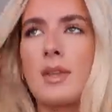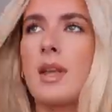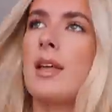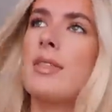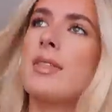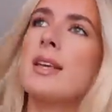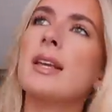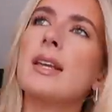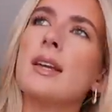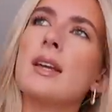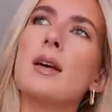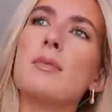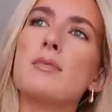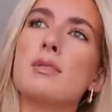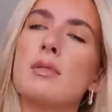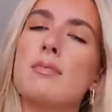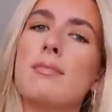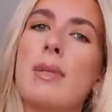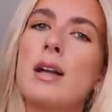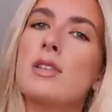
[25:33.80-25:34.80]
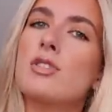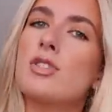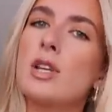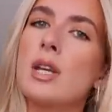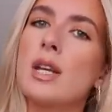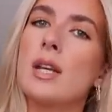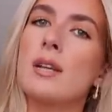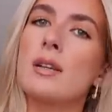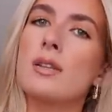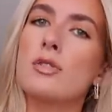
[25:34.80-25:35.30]
I think it comes with
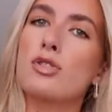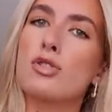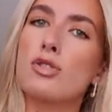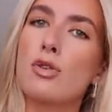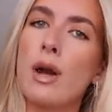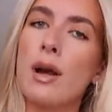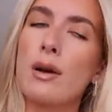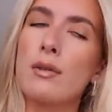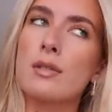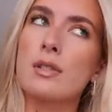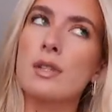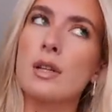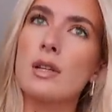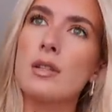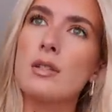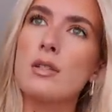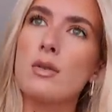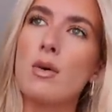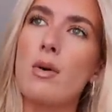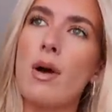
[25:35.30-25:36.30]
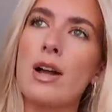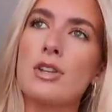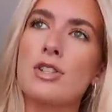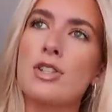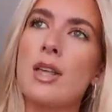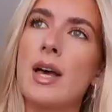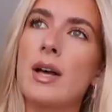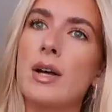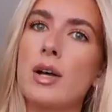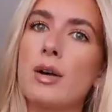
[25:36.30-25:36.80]
matching trousers, or
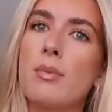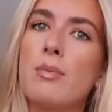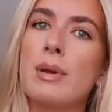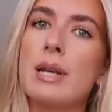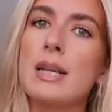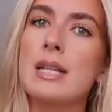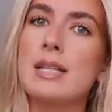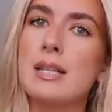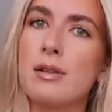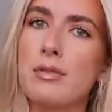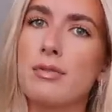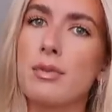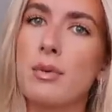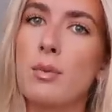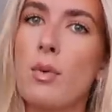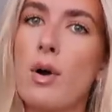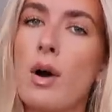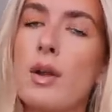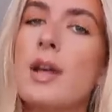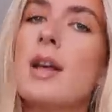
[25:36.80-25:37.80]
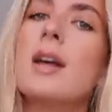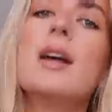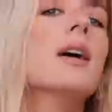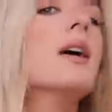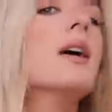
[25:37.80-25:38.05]
actually that could be a different one.